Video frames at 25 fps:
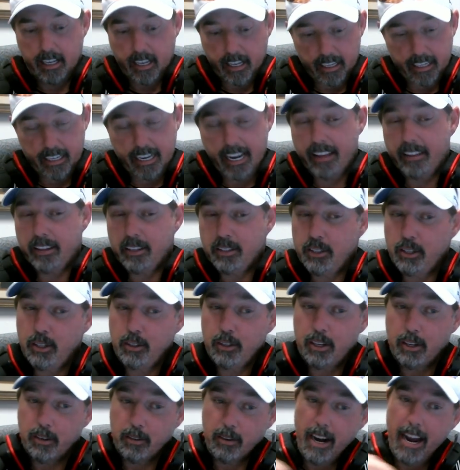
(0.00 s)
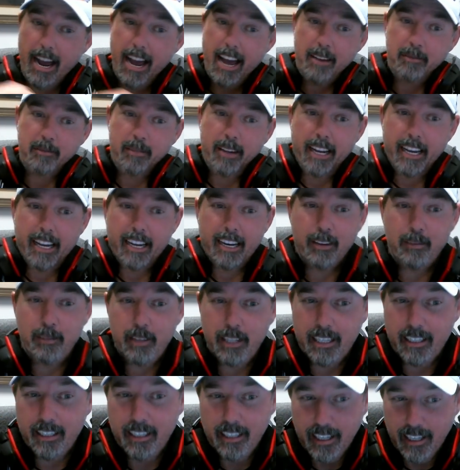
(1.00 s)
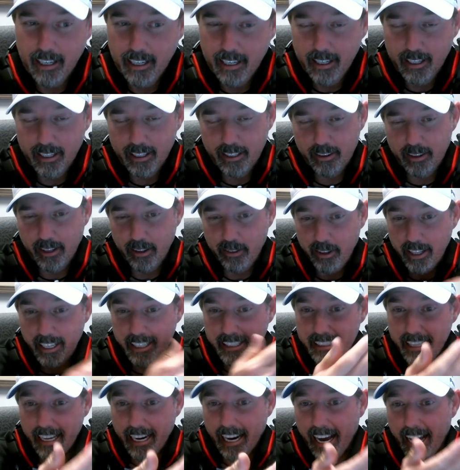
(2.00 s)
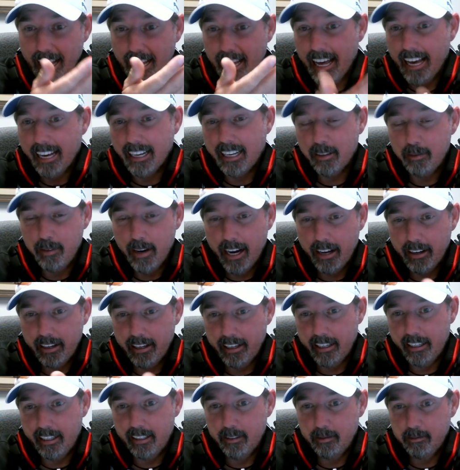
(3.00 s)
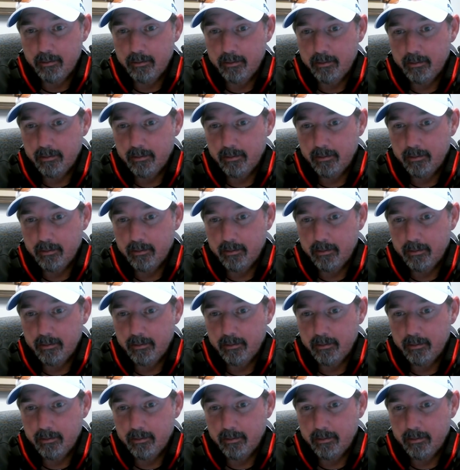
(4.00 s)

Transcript: Yeah, this dude can rap, man. I mean, the thing that I like about him